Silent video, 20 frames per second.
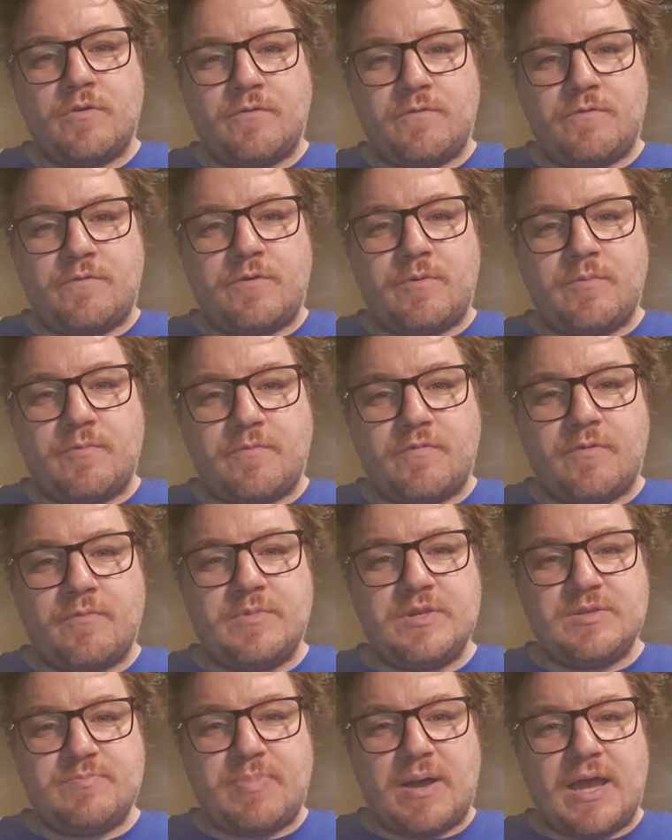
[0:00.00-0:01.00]
from
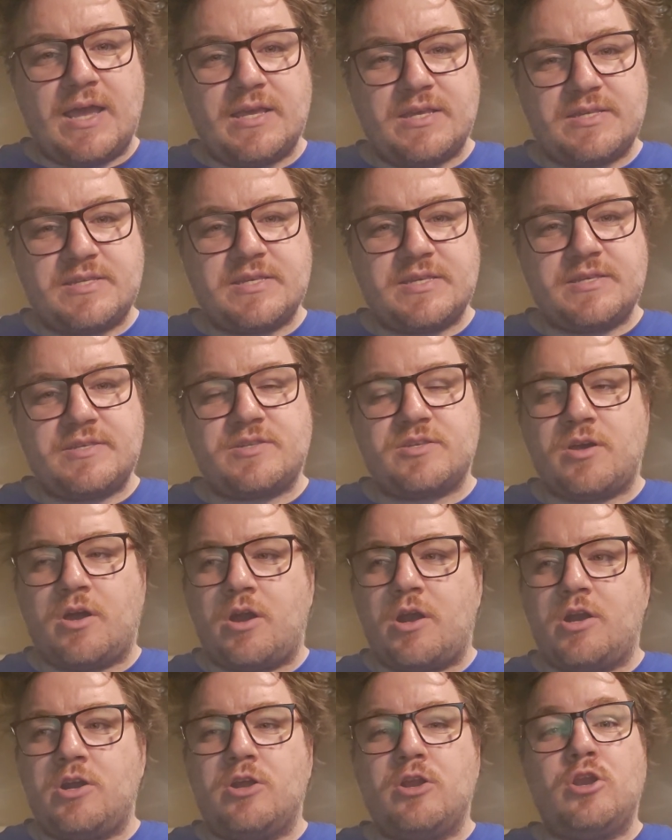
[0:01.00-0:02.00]
these biases
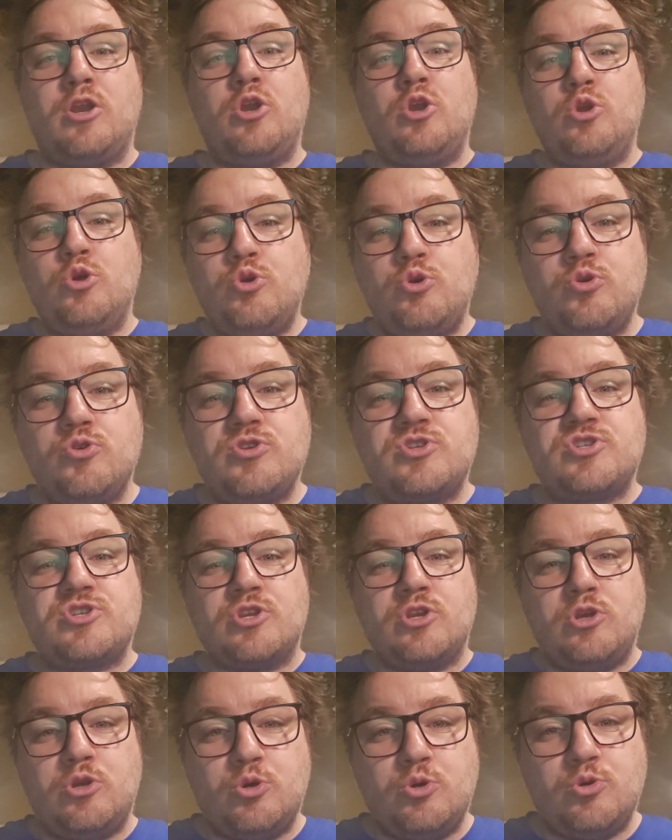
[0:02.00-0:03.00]
are
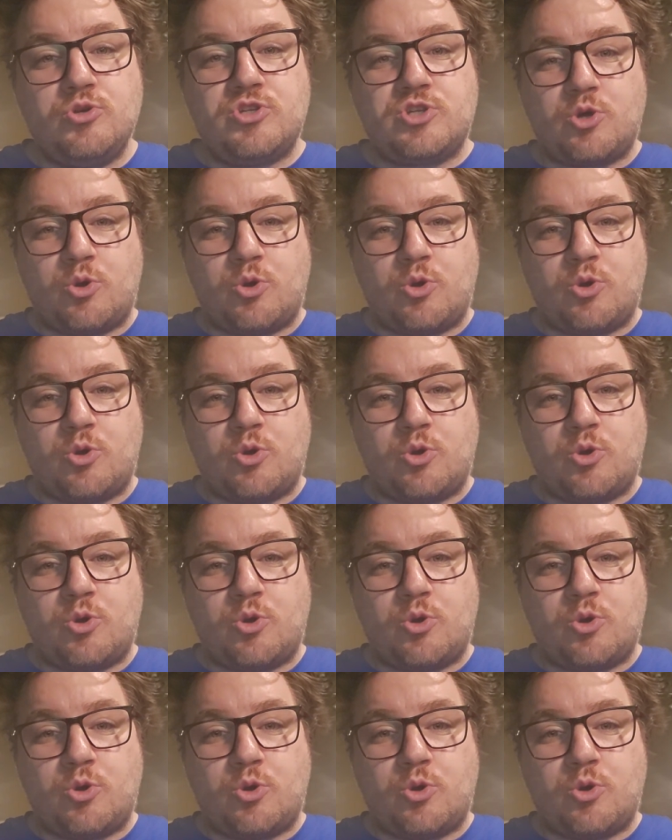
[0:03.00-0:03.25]
lose